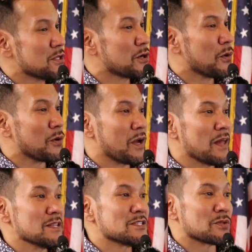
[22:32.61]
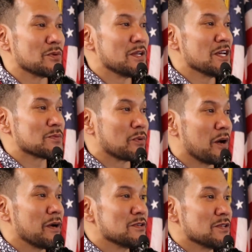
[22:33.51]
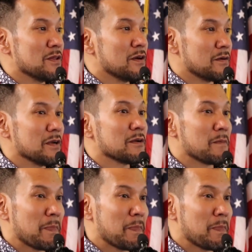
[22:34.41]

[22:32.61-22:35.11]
to the court at least 3 days prior to the hearing.